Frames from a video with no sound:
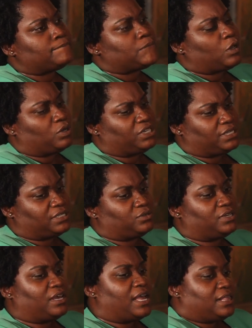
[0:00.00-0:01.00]
which is
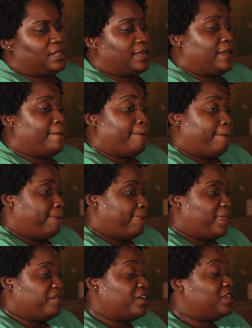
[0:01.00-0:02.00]
at the
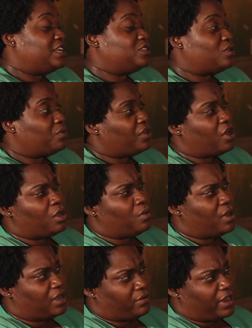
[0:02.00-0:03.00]
very least what we all
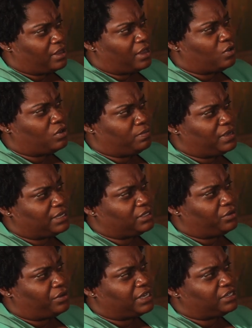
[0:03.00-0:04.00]
want, right? A good place
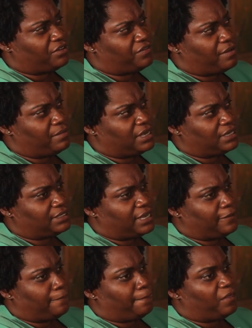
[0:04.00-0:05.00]
to raise our families
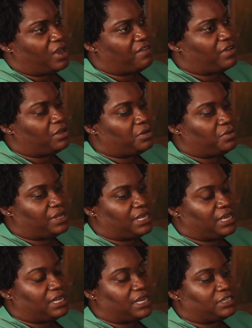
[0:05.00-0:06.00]
and to have all we
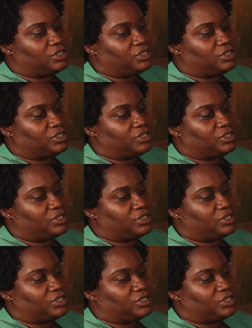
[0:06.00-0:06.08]
need. And